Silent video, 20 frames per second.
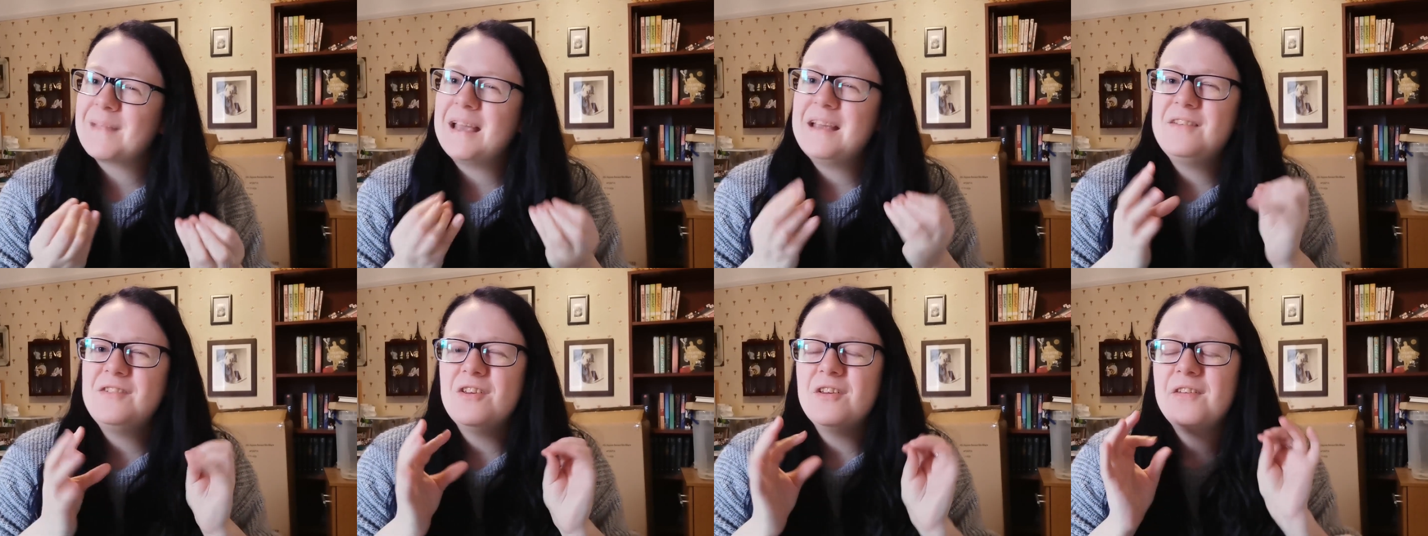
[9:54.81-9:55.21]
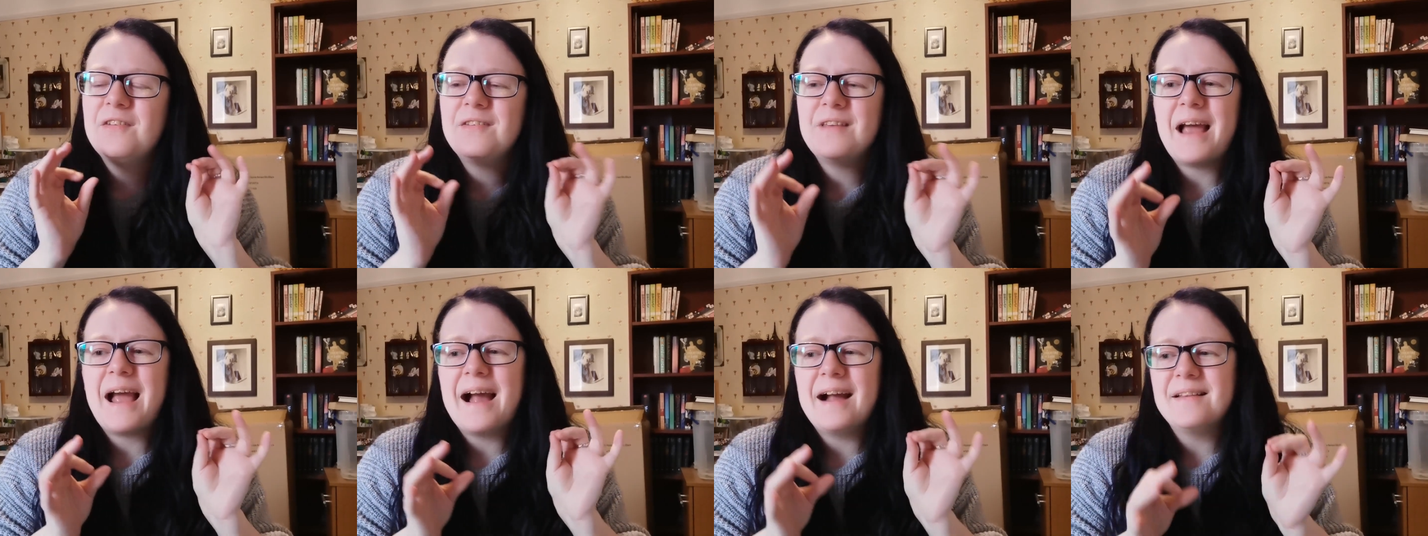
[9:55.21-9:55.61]
it
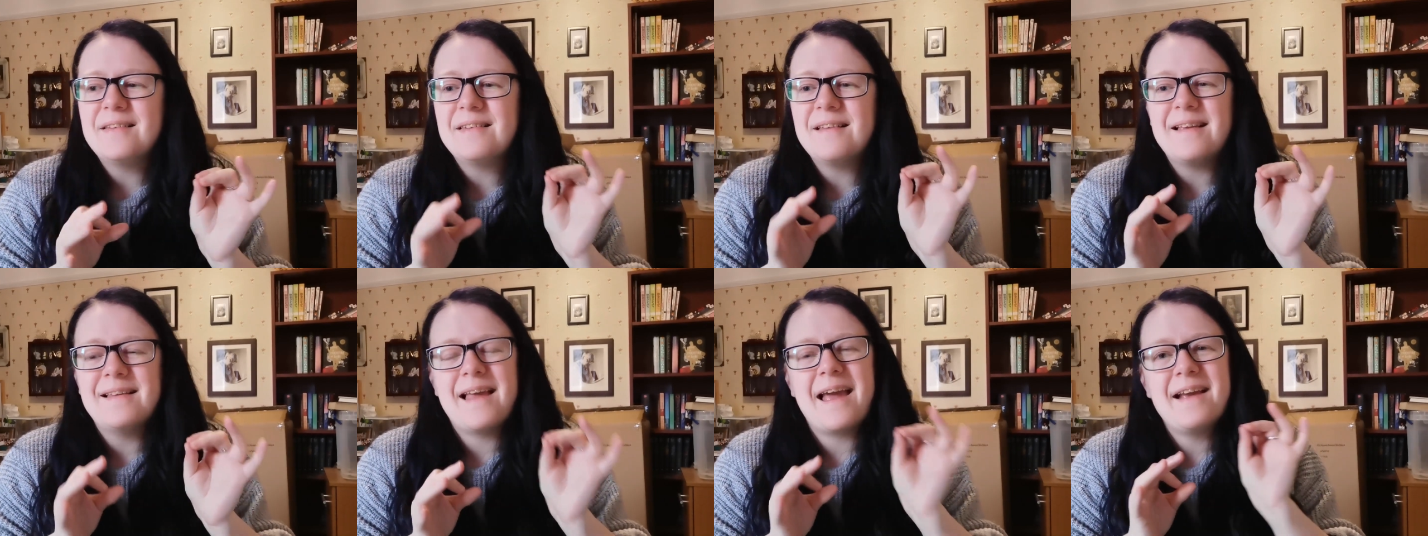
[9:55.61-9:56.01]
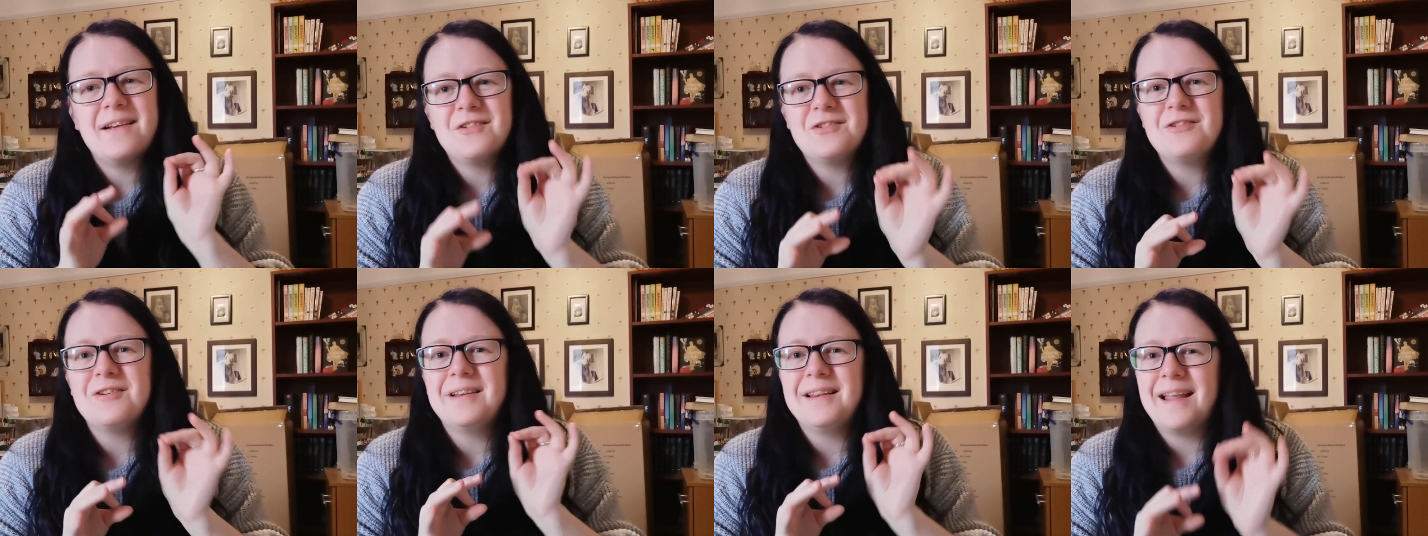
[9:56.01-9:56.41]
just adds an
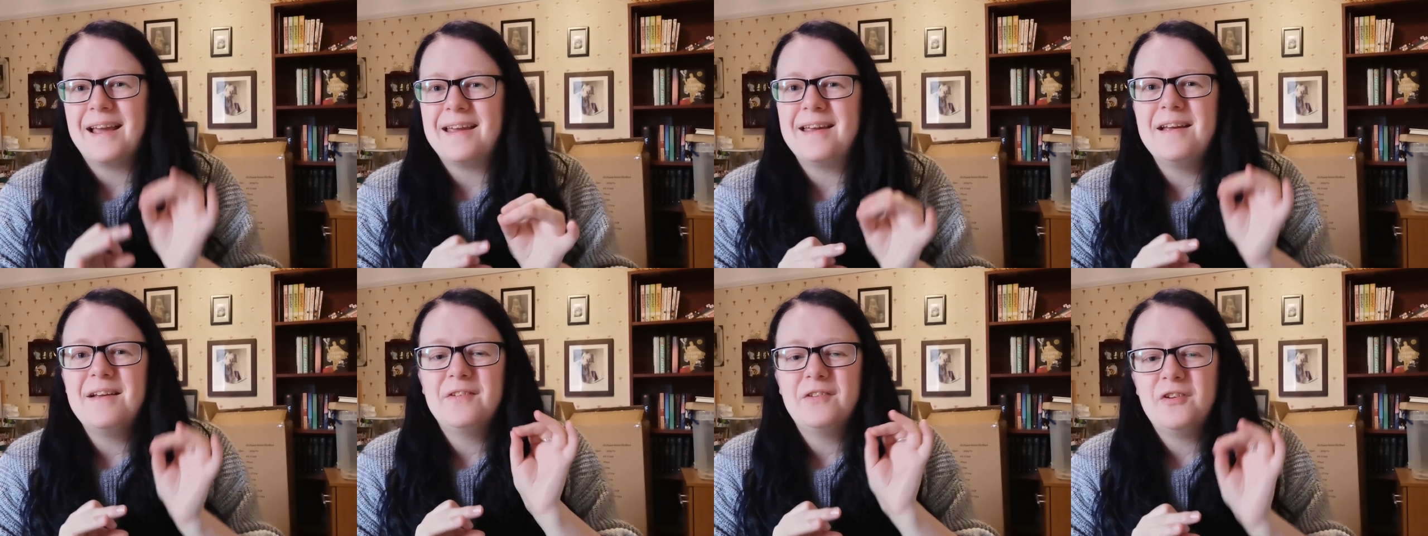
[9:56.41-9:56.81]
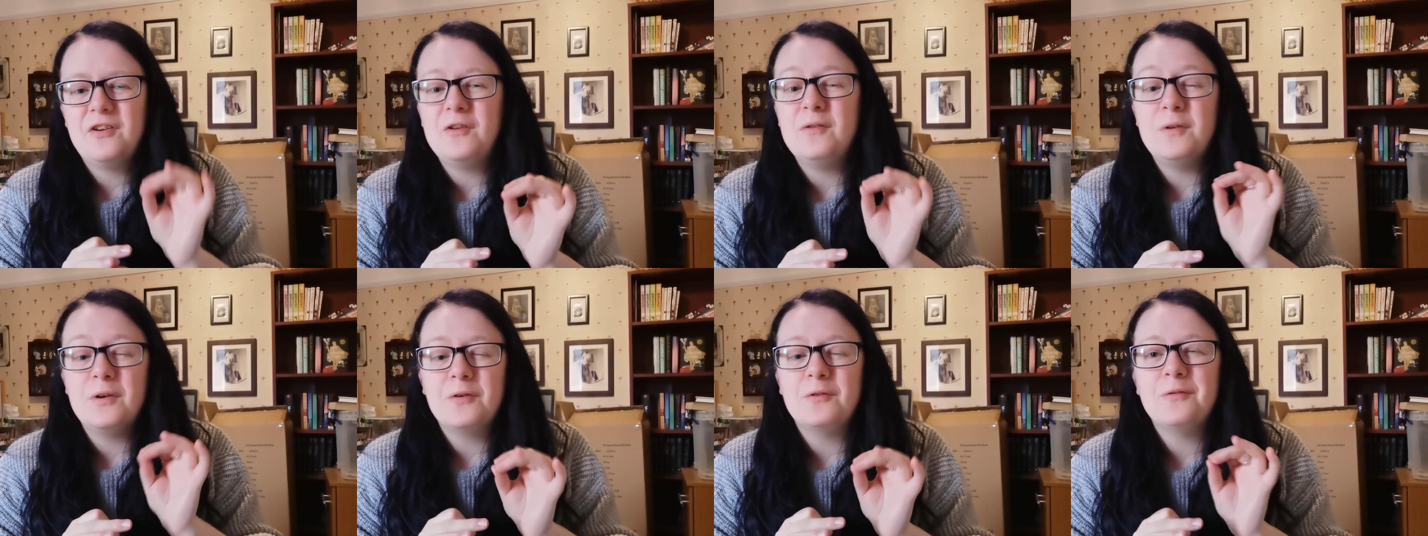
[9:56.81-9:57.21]
extra layer
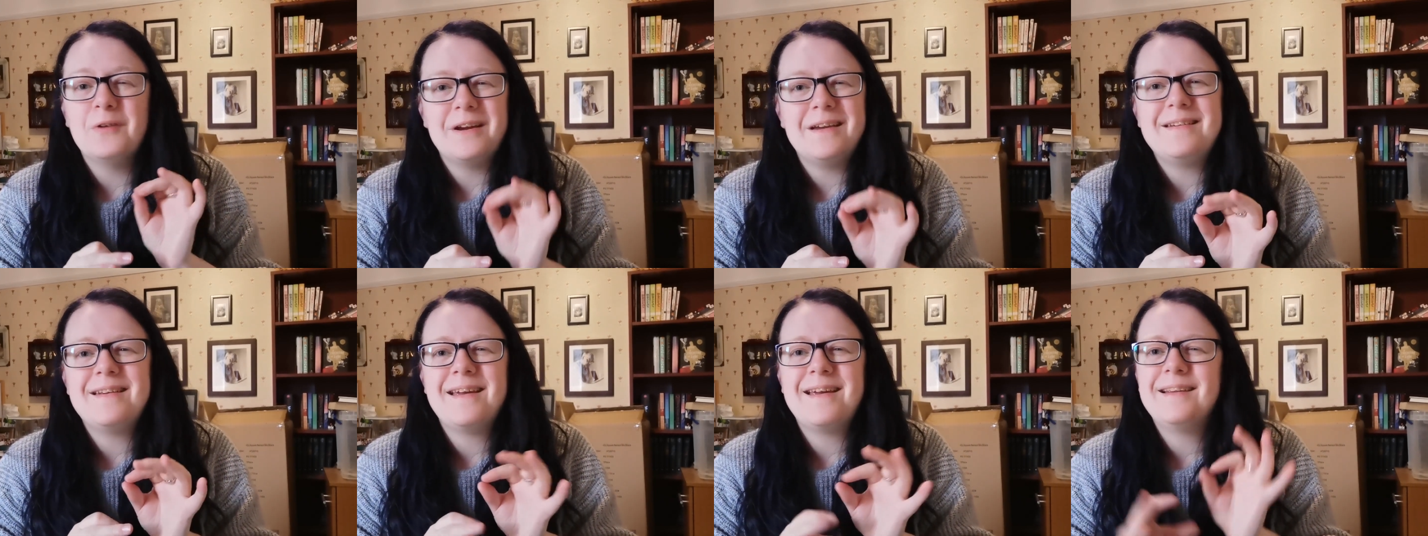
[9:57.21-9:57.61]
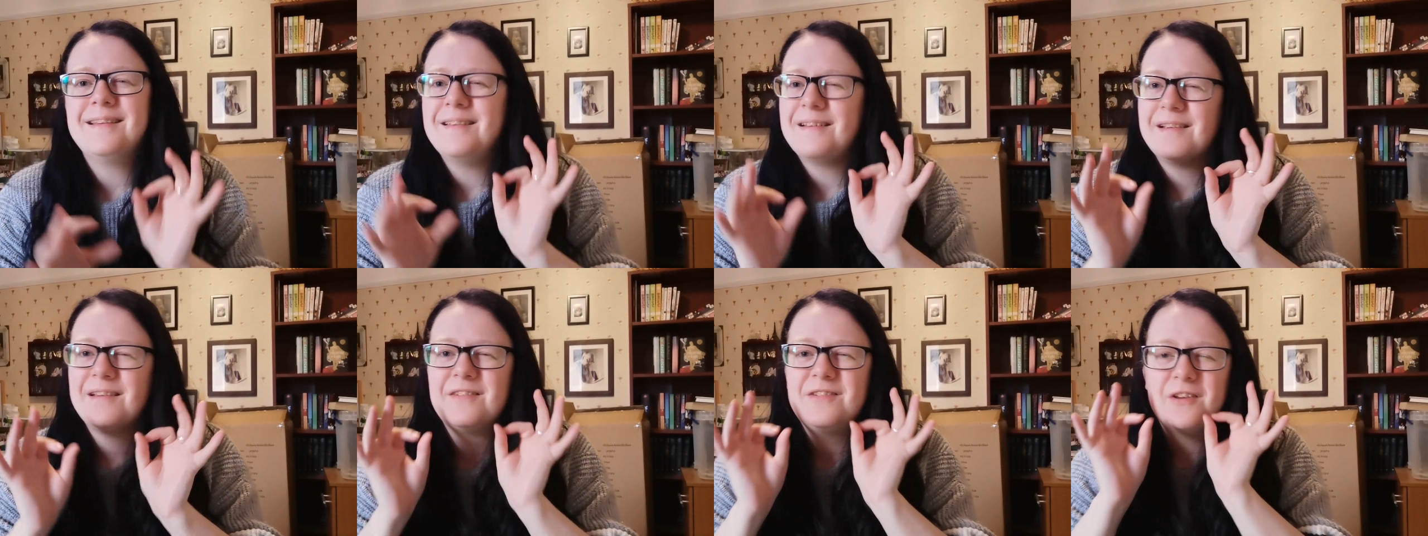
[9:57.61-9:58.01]
to your reading
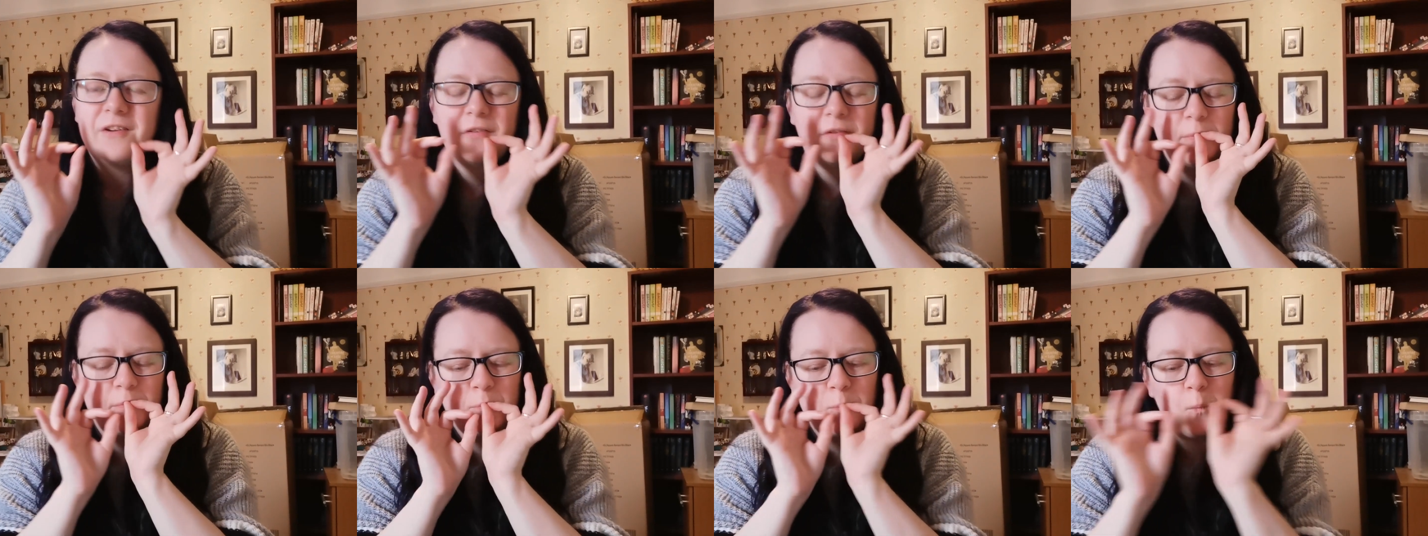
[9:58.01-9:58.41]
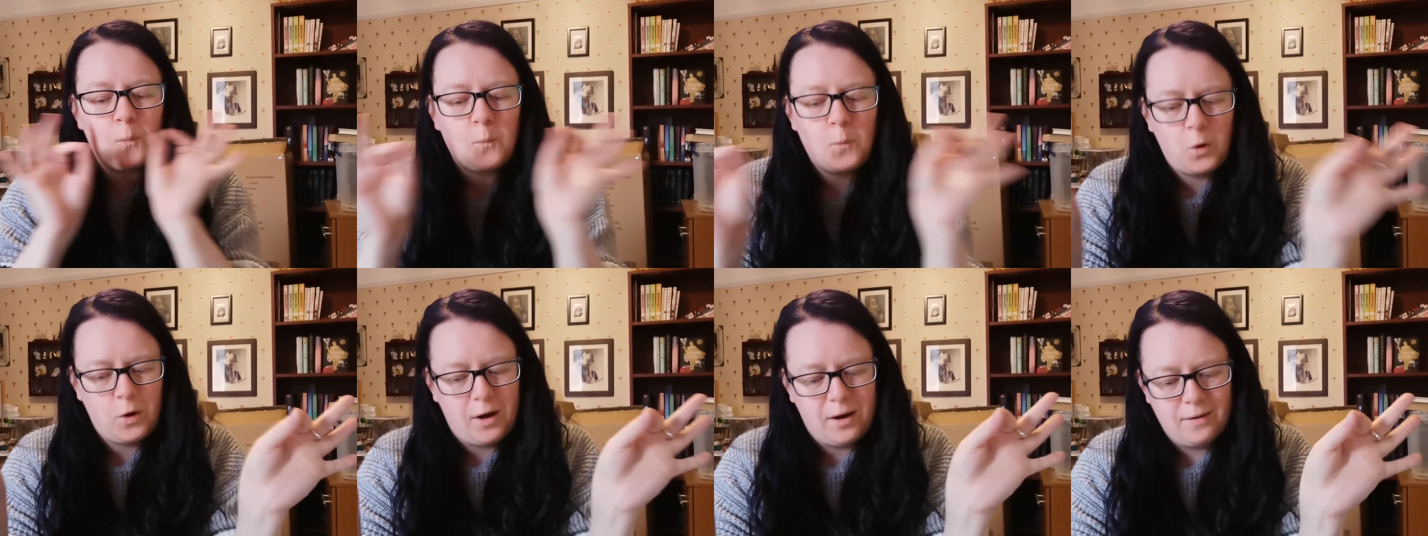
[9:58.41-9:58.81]
that is just
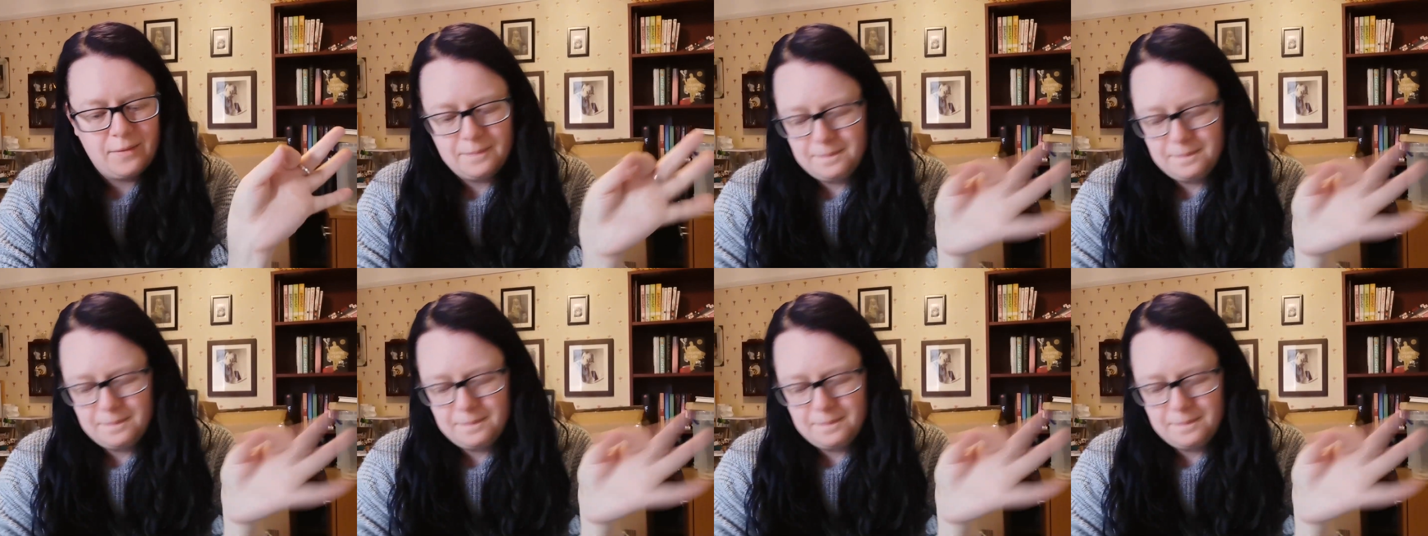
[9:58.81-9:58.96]
mwah.